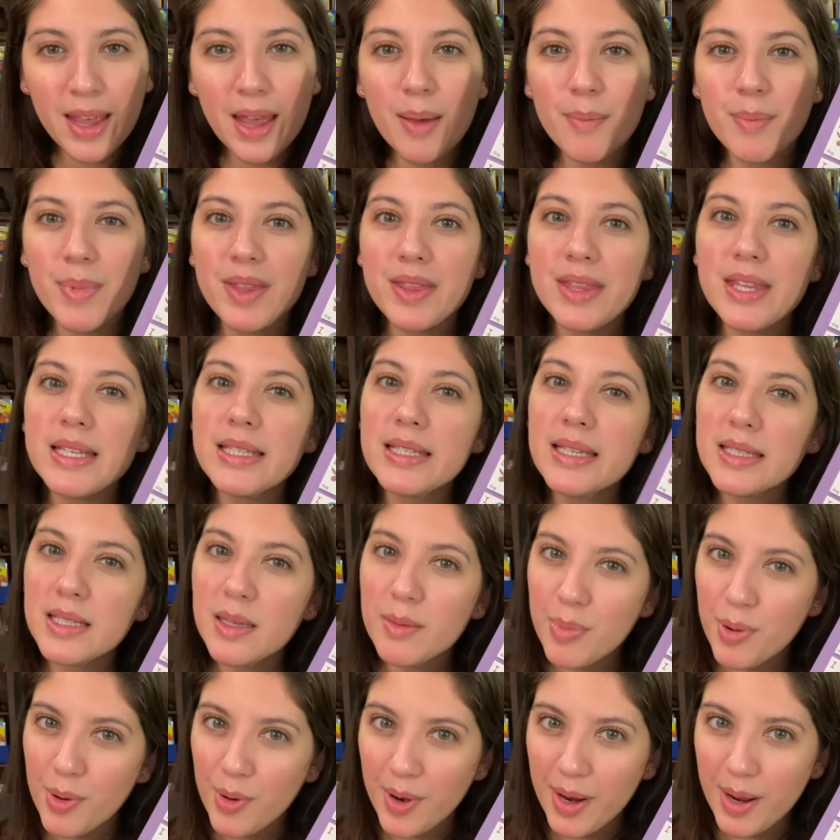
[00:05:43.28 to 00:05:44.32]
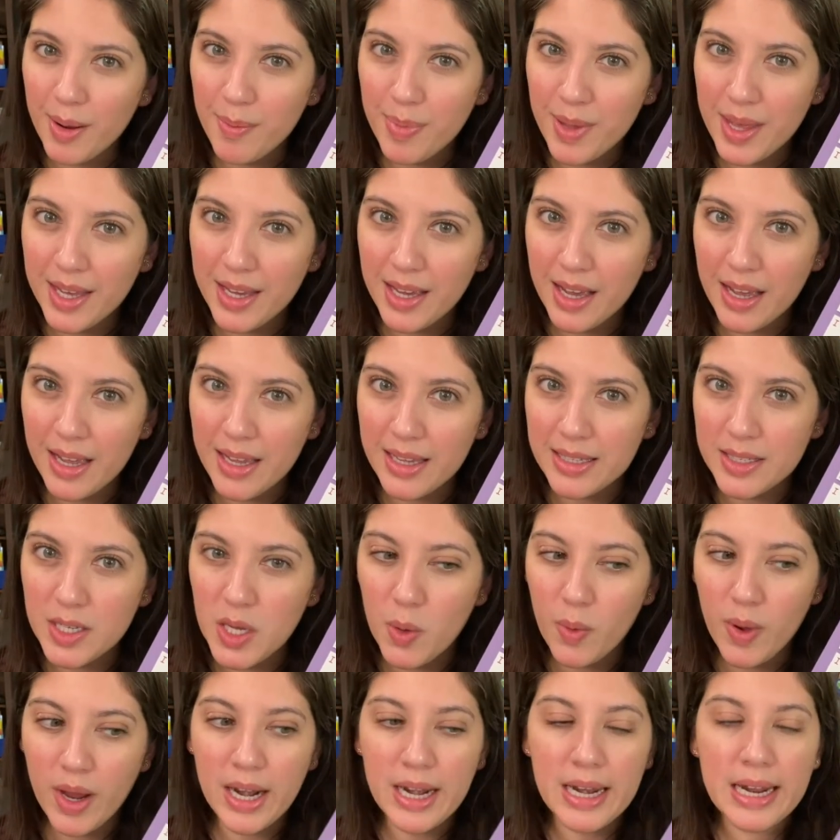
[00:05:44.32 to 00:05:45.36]
But this is important because you
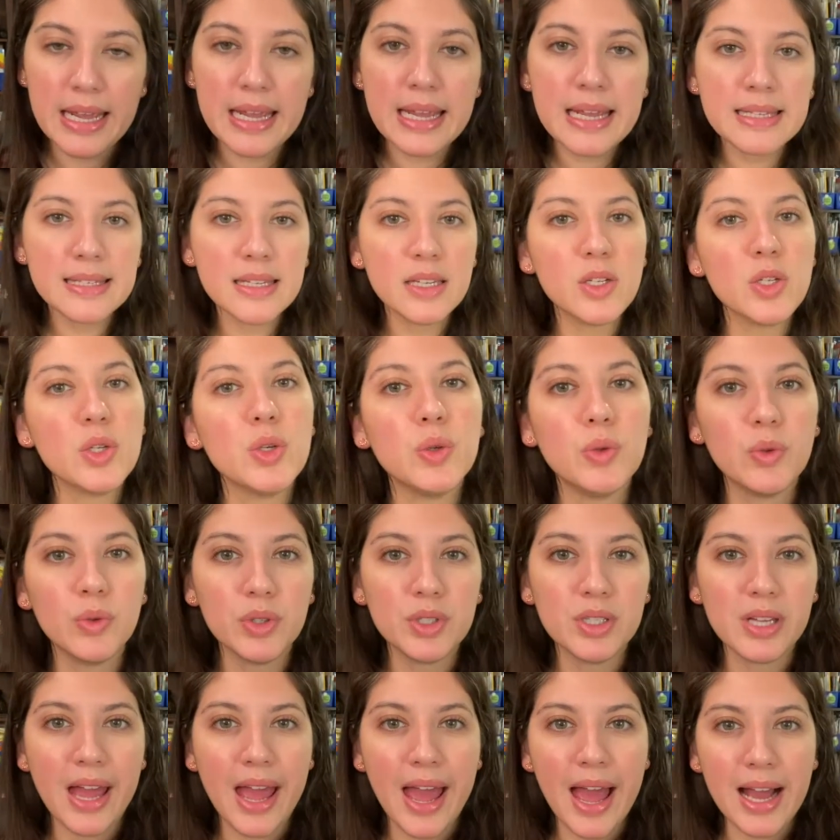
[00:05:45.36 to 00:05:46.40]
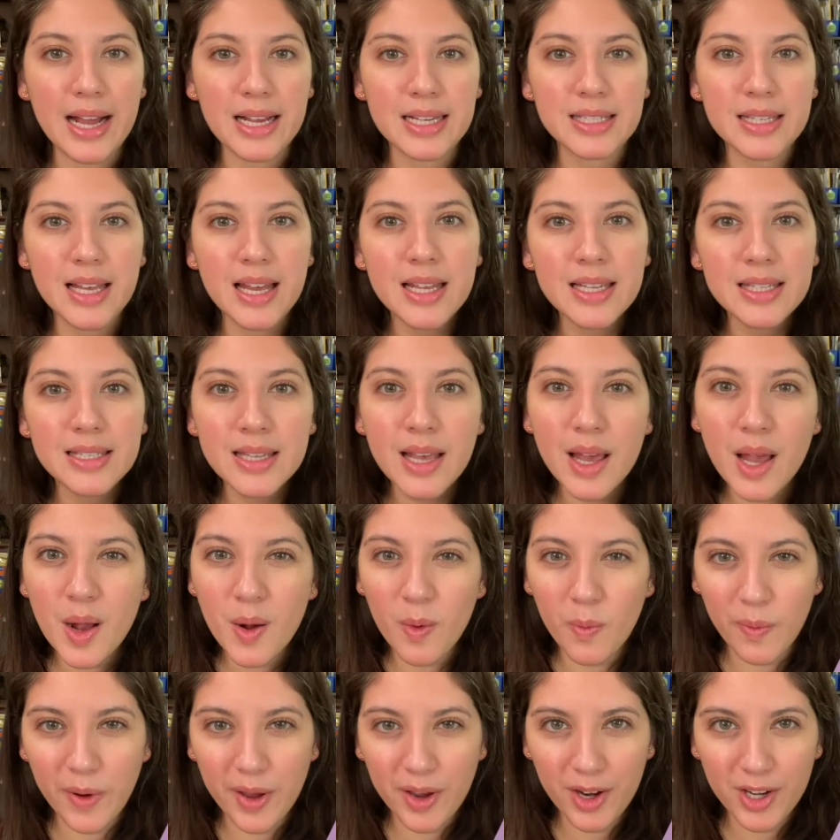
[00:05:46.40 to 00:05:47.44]
want an easy tool to access
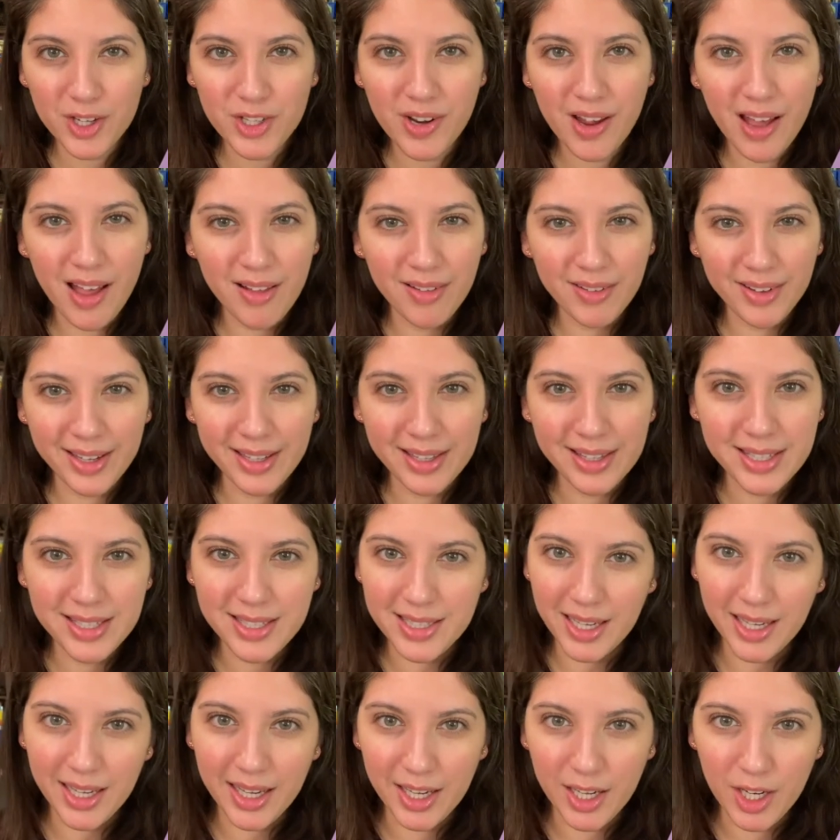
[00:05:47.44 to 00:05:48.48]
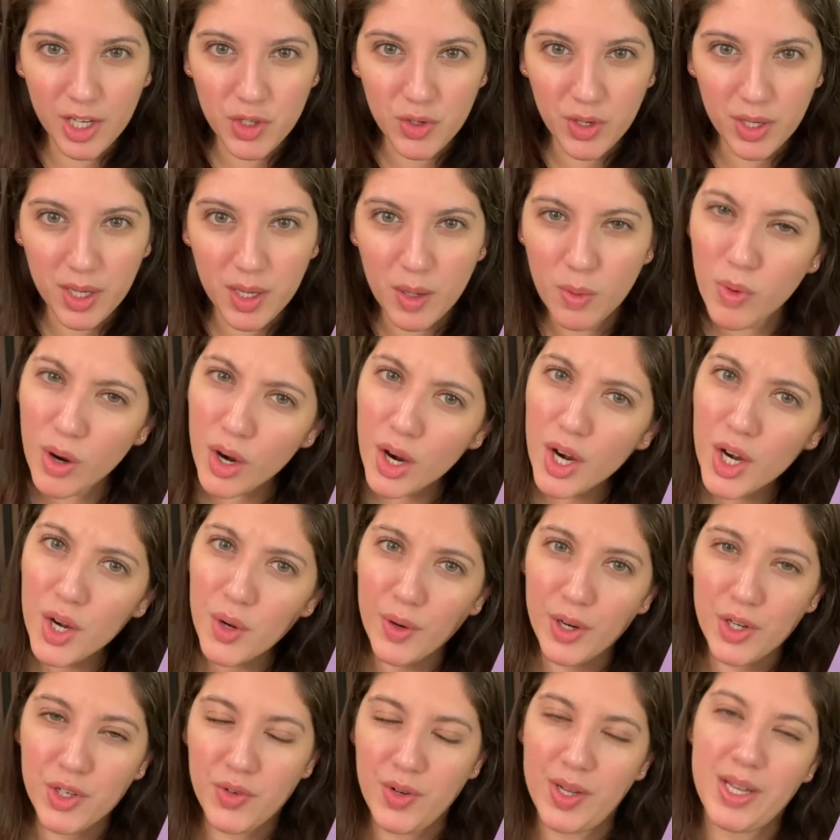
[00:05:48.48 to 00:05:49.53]
when your child gets stuck on a tricky word or a
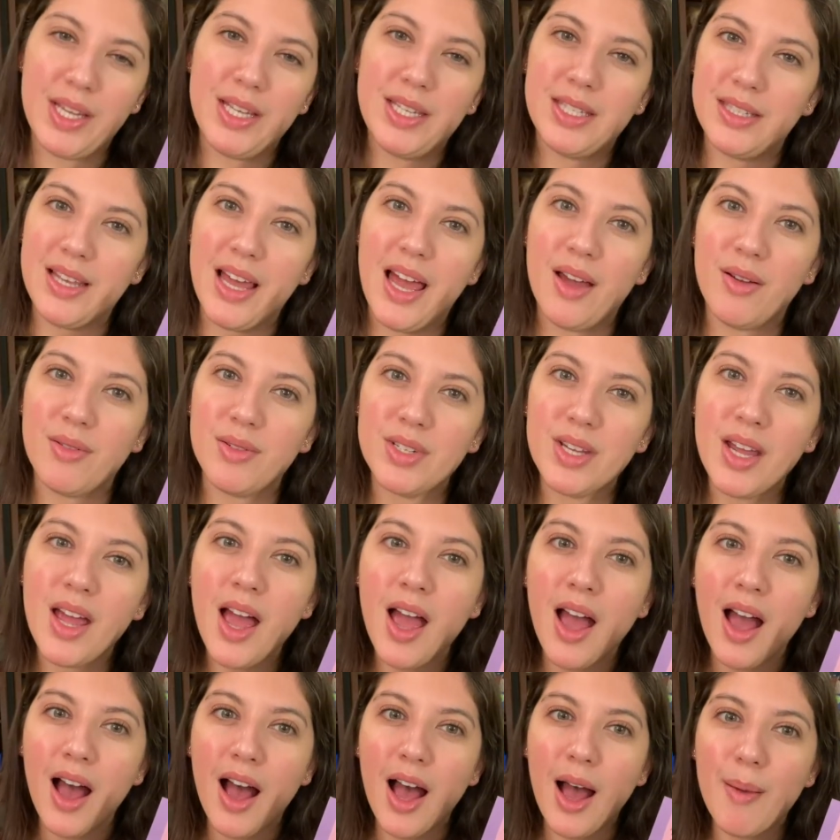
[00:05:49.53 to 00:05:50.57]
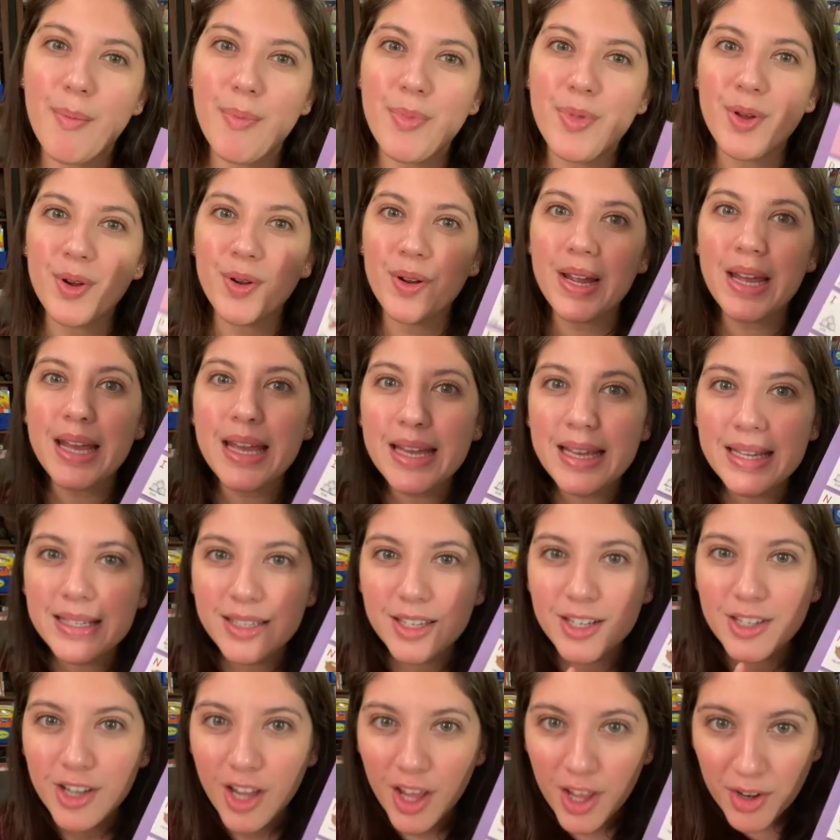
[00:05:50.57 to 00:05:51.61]
tricky sound. There is
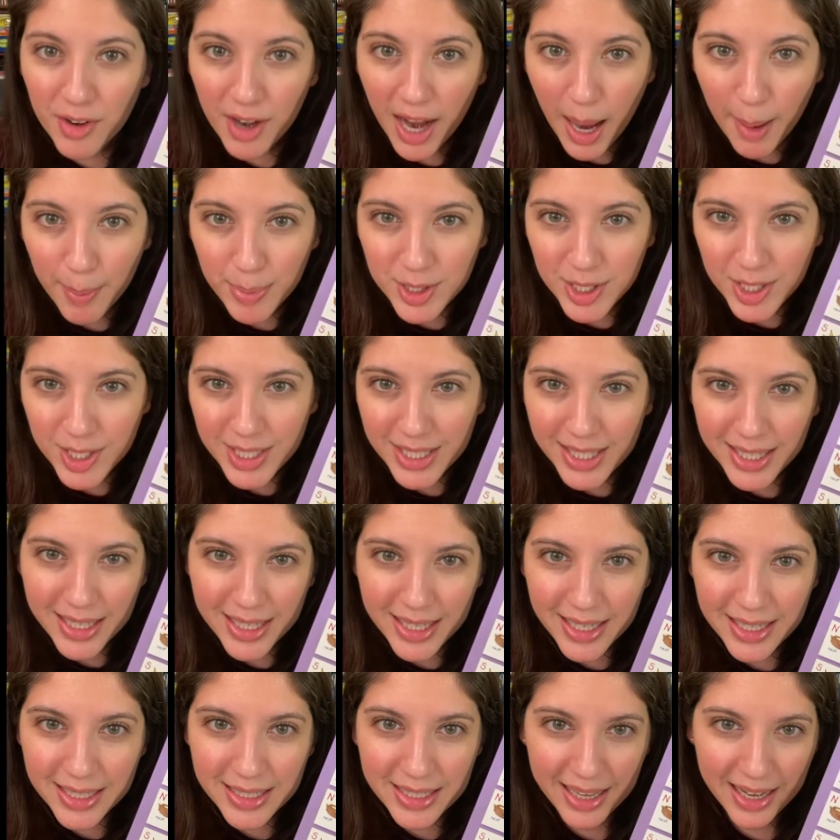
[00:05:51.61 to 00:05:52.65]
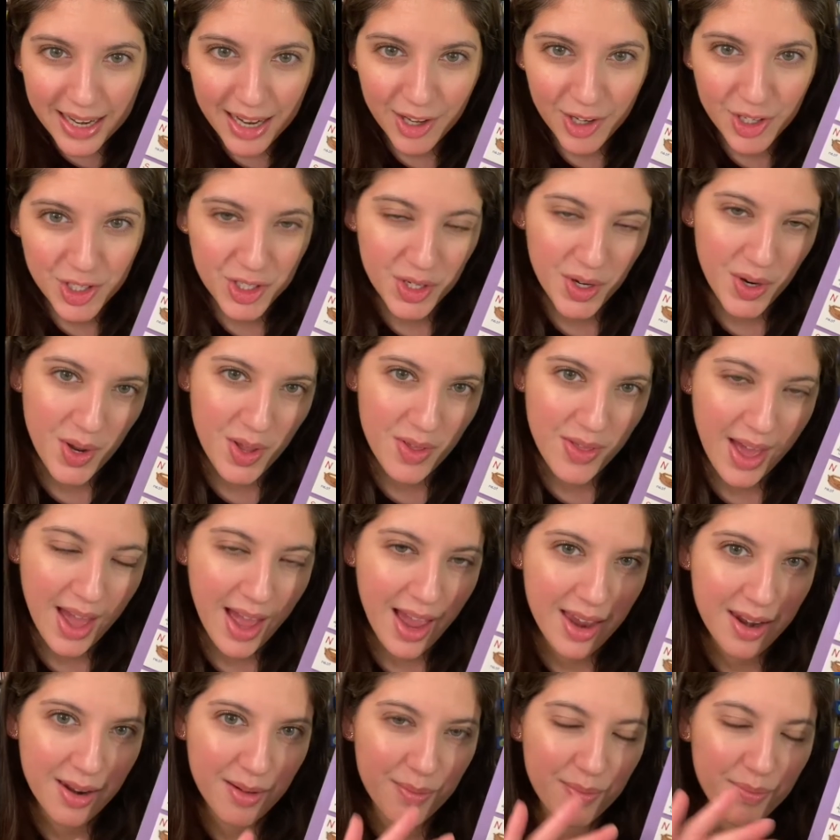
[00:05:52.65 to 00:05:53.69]
another option to this, and I'll show you that
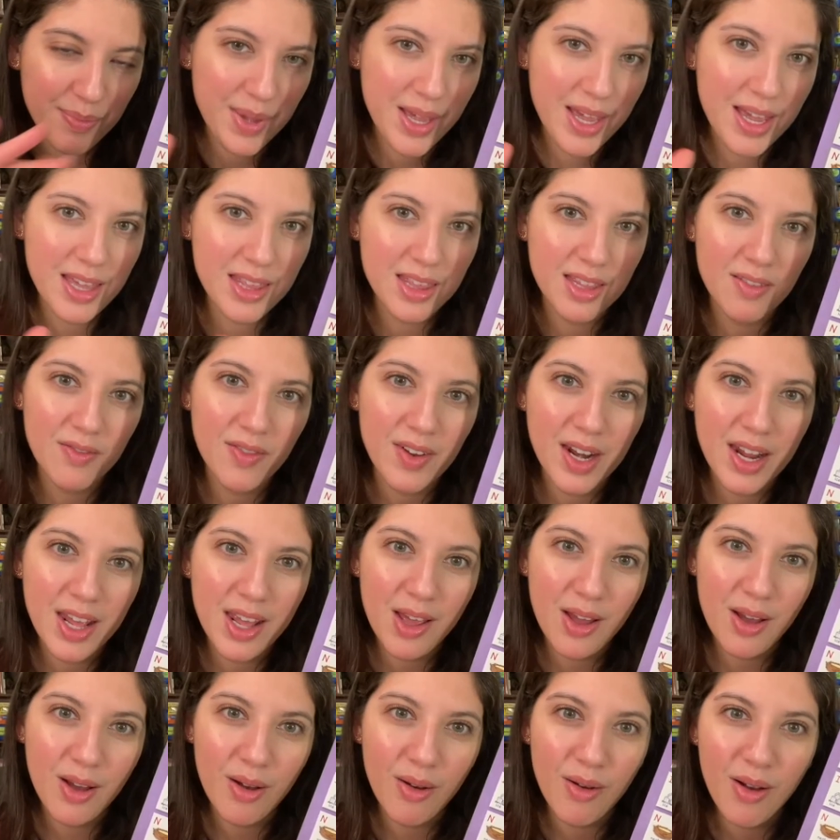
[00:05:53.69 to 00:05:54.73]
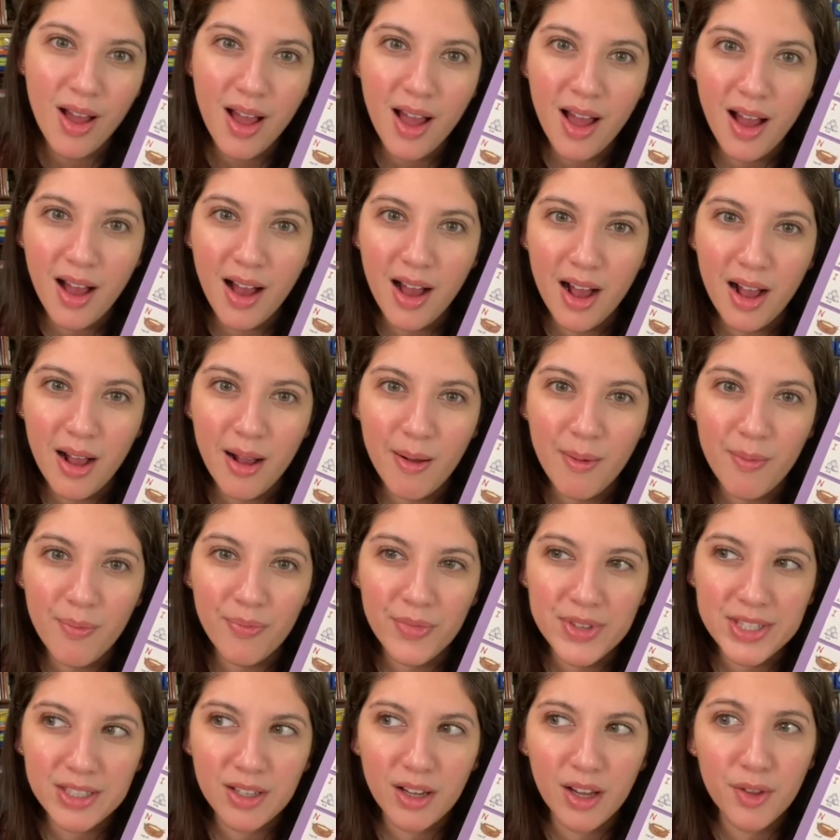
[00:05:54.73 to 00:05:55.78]
in a bit in the video.
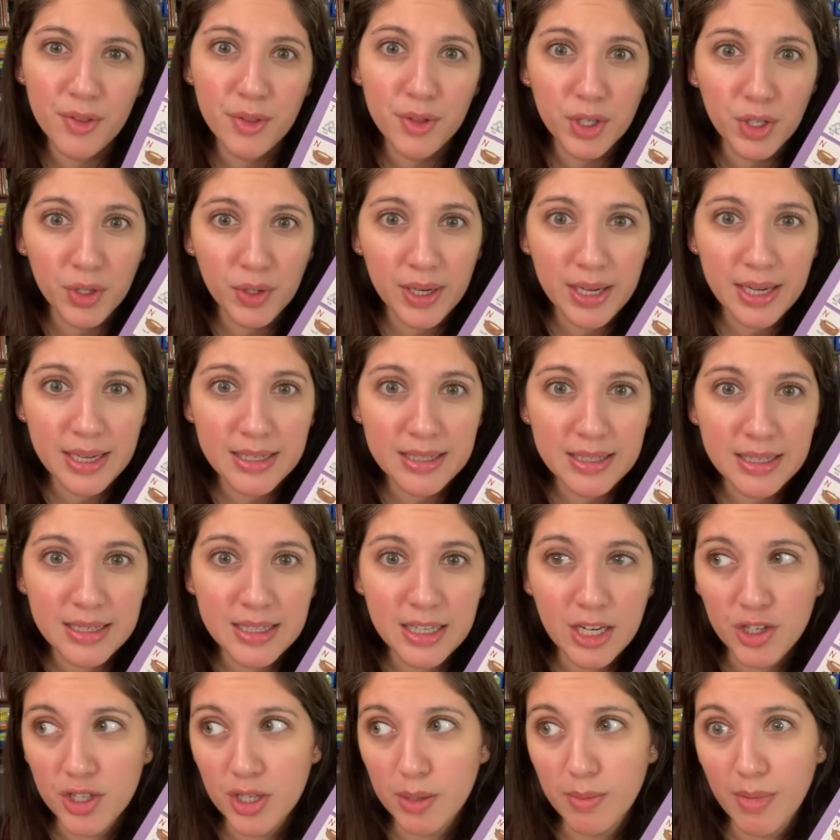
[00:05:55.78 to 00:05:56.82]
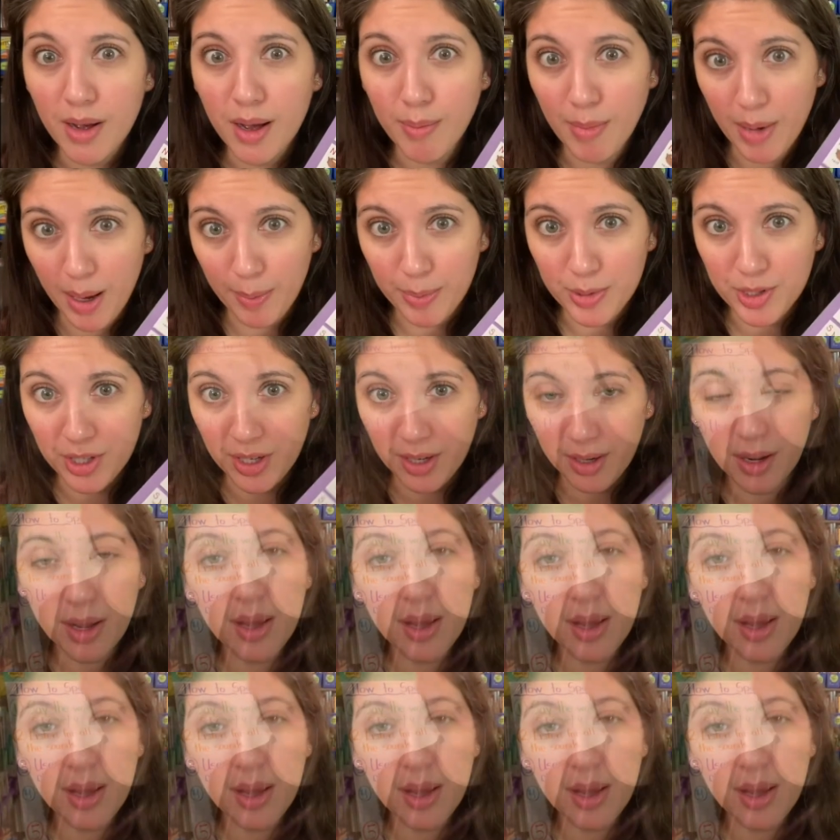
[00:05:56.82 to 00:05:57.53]
It's called the Crazy Teacher Mom option.